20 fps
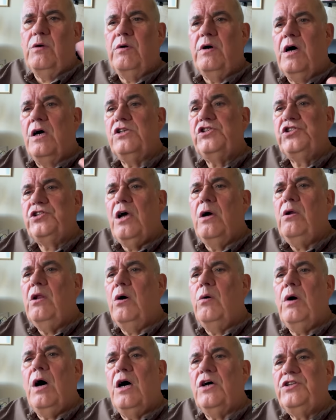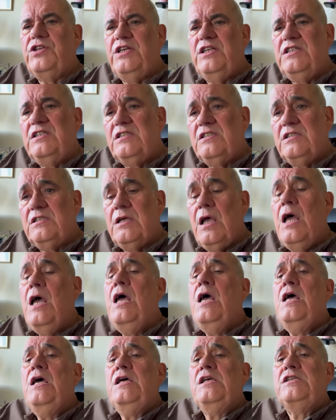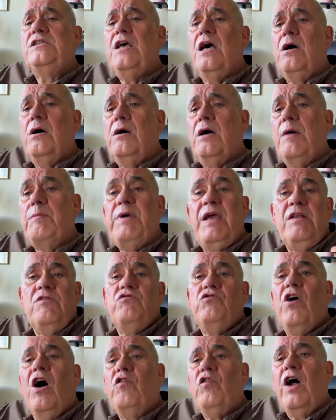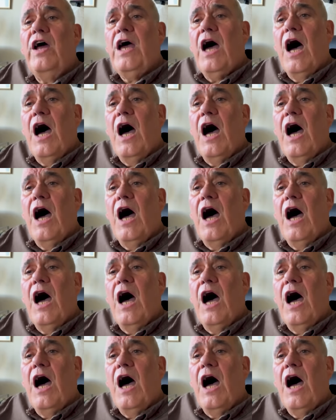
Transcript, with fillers: who are solo artists. So, I mean, Roy